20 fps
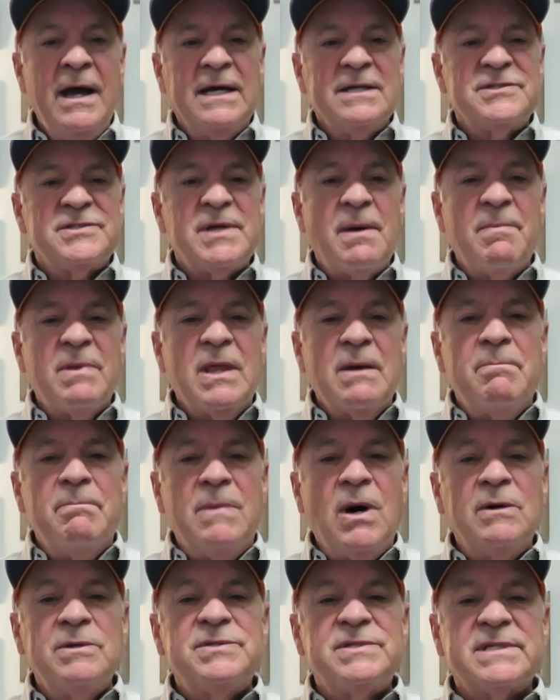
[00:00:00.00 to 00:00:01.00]
Some of the
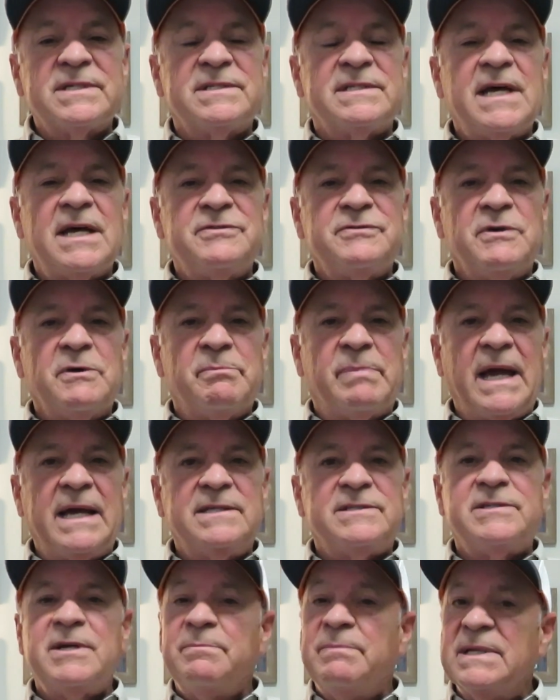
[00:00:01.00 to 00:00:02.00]
most successful
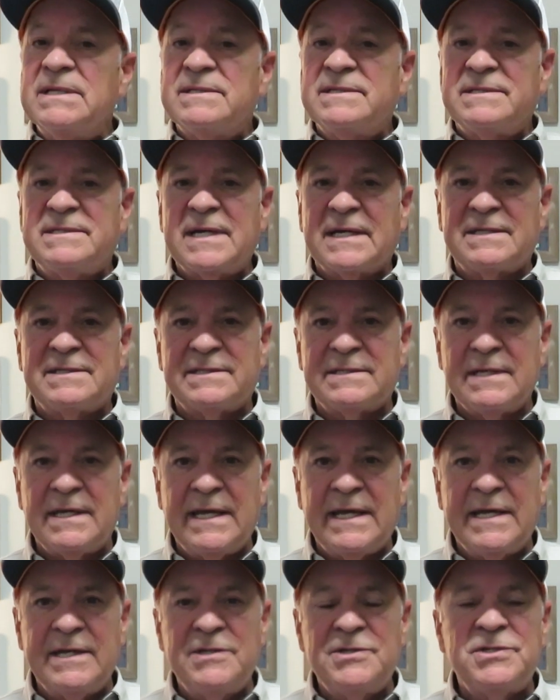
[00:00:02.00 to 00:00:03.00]
baits have been
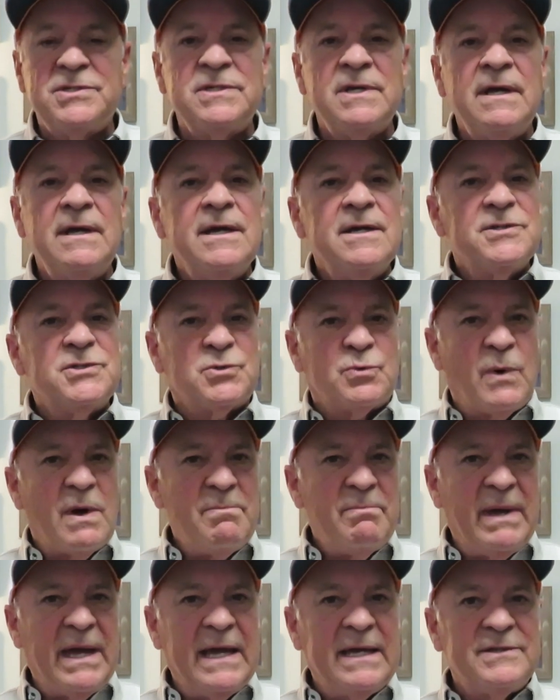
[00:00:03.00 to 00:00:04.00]
6-inch
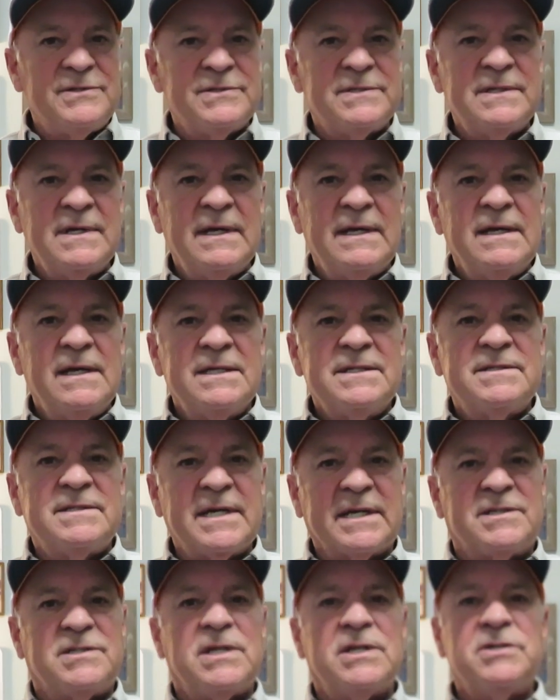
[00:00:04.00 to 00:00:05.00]
swim baits,
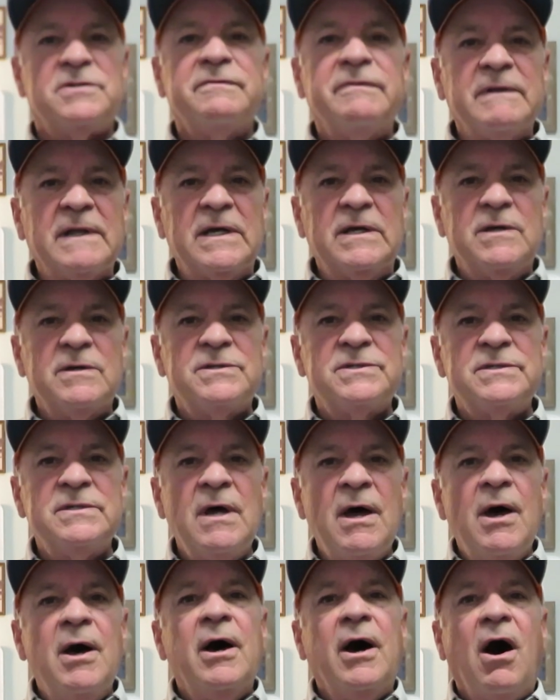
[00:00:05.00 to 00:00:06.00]
6-inch flukes,
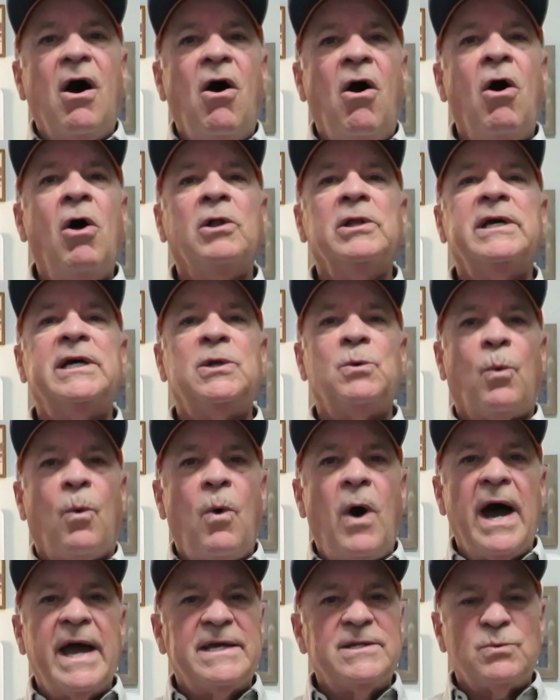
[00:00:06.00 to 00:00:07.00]
all in
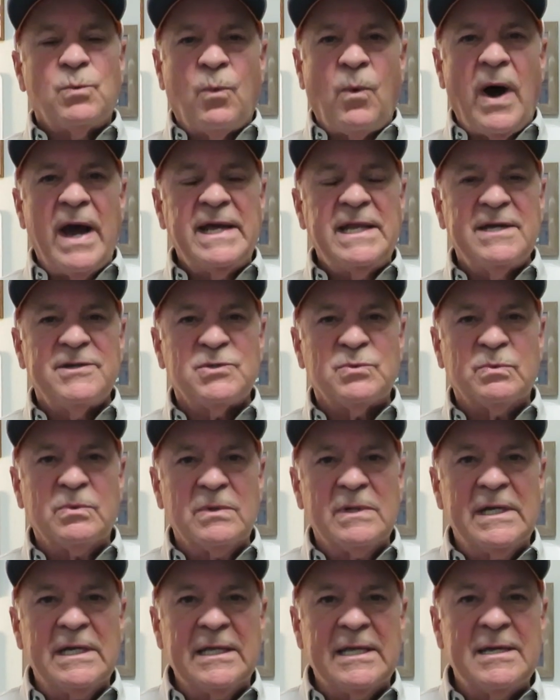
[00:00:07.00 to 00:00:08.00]
white. White has
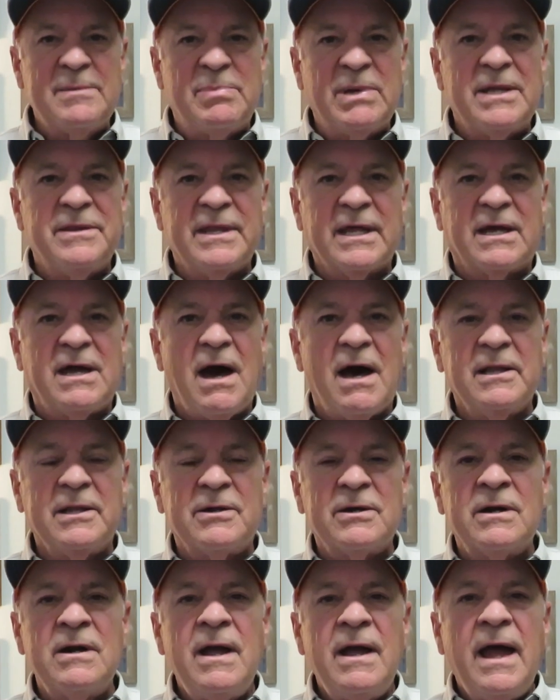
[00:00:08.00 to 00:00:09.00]
really been the
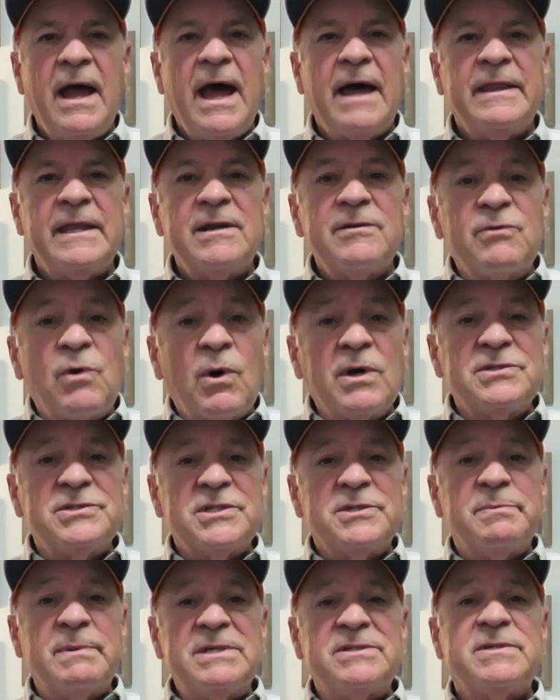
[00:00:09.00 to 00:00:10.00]
color. And then of course
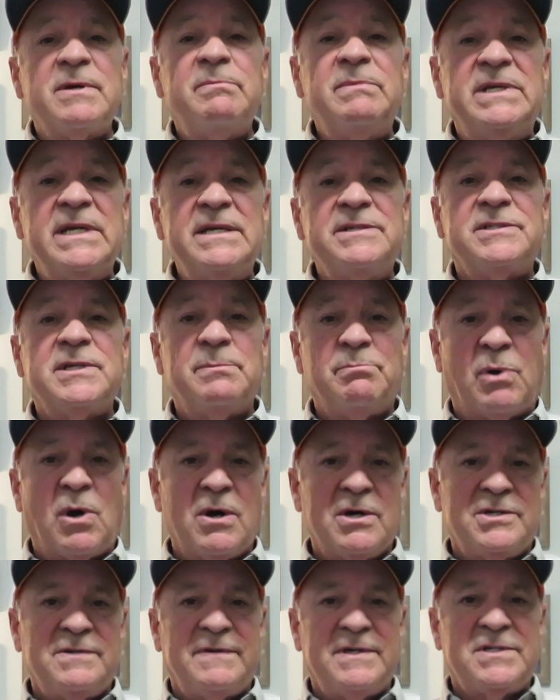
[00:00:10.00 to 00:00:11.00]
there's been some decent
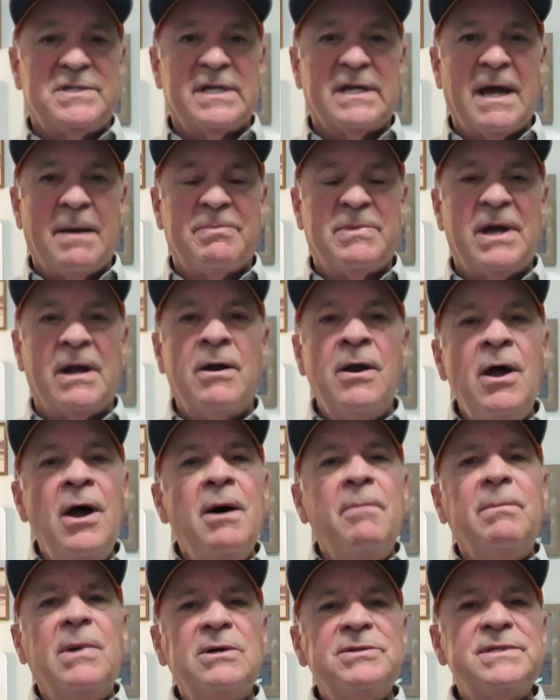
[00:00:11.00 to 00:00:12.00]
perch fishing up there.
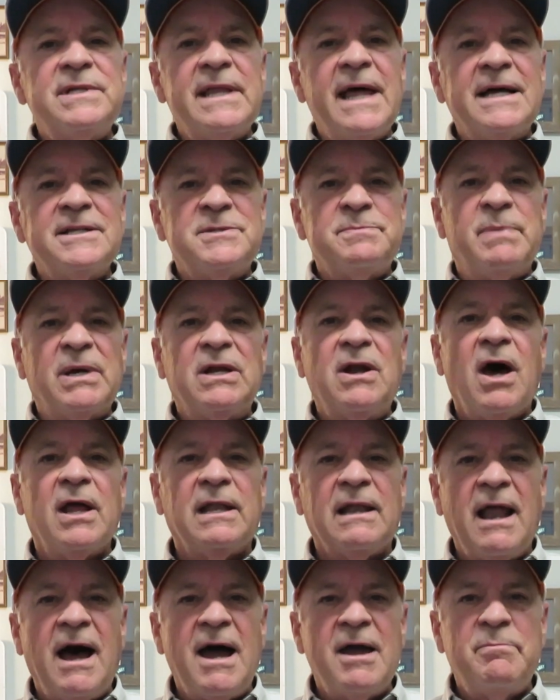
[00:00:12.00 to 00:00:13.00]
Most of that's been
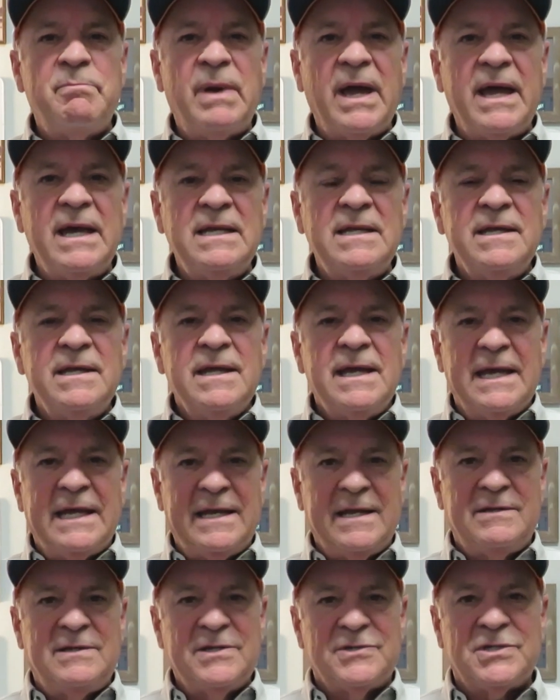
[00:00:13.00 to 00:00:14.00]
on live bait
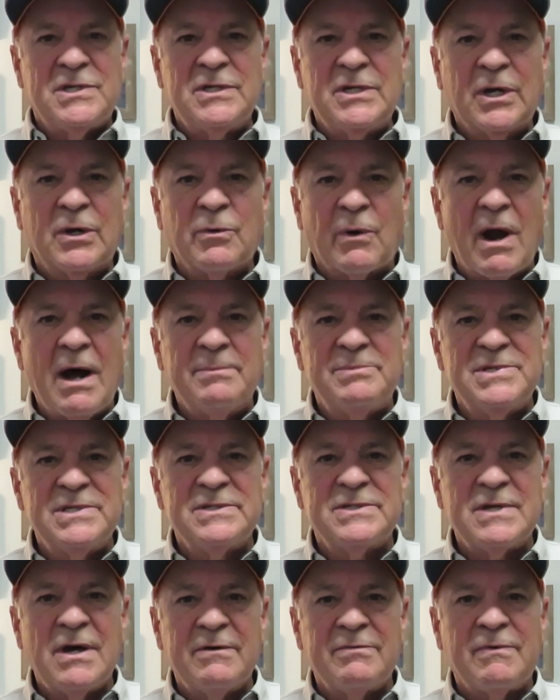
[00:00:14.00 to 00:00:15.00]
in addition to grubs
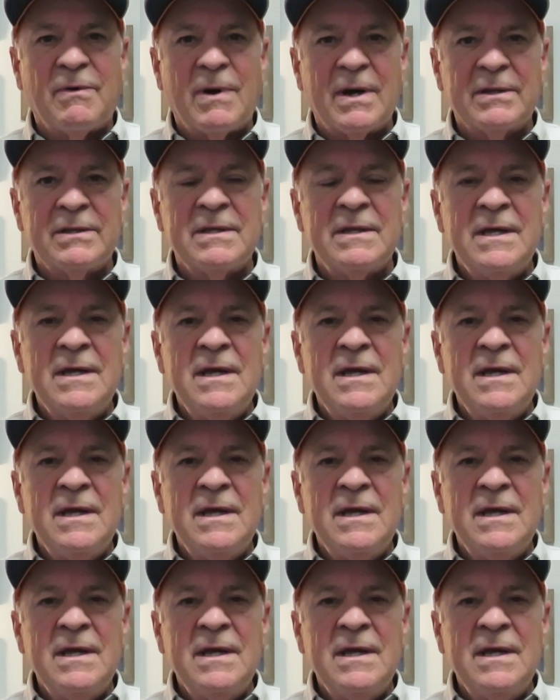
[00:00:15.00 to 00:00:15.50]
and so forth.